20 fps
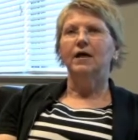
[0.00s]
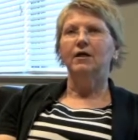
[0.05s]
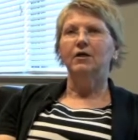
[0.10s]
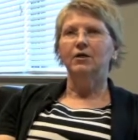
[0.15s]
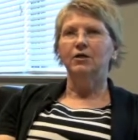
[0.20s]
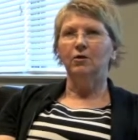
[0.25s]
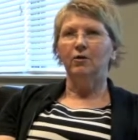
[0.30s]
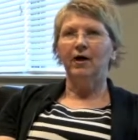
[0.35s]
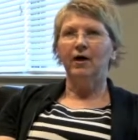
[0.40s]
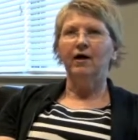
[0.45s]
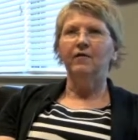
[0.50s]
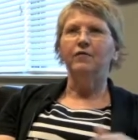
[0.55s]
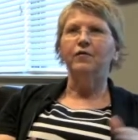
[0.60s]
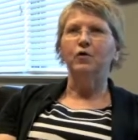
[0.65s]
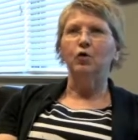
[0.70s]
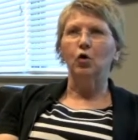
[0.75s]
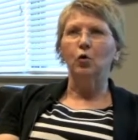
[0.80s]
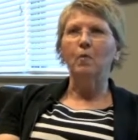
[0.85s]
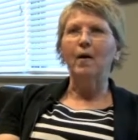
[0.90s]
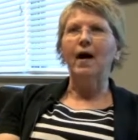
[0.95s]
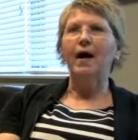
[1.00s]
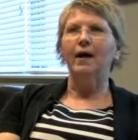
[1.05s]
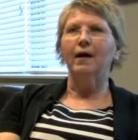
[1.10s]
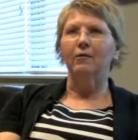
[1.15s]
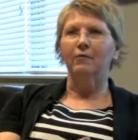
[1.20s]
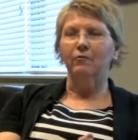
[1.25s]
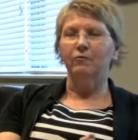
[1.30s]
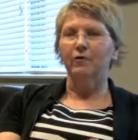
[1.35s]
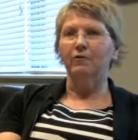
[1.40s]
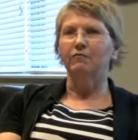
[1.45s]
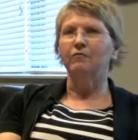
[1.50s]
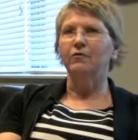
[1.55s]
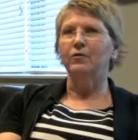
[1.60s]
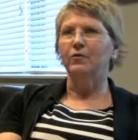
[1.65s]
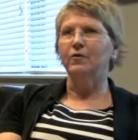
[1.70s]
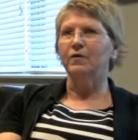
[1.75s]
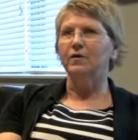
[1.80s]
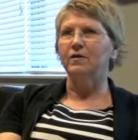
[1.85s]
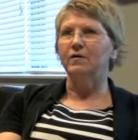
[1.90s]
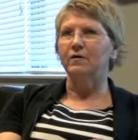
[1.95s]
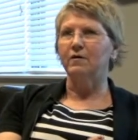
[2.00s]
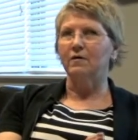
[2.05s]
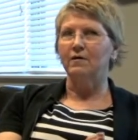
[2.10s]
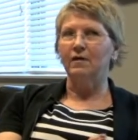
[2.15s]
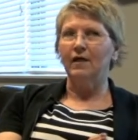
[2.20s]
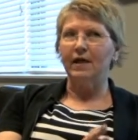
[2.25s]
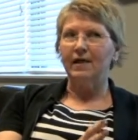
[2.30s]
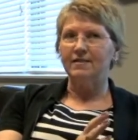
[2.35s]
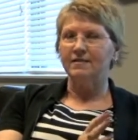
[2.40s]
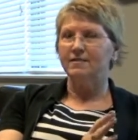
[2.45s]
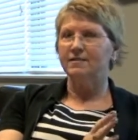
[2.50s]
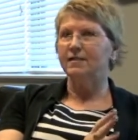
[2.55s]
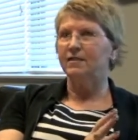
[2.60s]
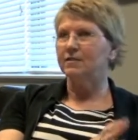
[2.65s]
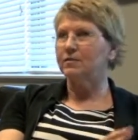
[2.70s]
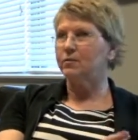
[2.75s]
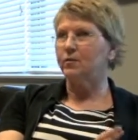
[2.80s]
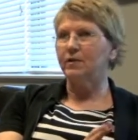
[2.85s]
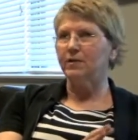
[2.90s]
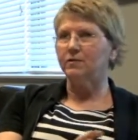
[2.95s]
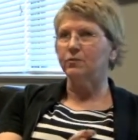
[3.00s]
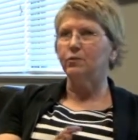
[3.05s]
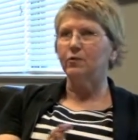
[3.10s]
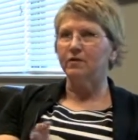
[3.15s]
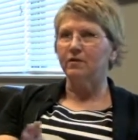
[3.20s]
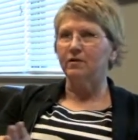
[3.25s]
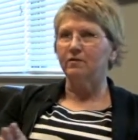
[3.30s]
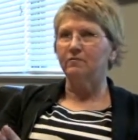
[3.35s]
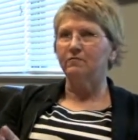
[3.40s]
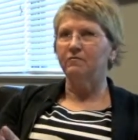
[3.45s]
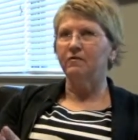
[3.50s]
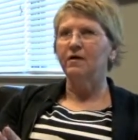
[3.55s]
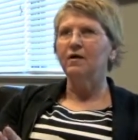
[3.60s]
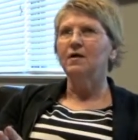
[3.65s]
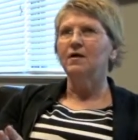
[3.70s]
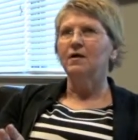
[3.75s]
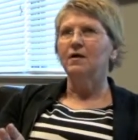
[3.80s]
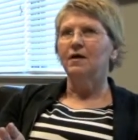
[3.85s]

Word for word: And you don't have to go back and refer to the last six weeks worth of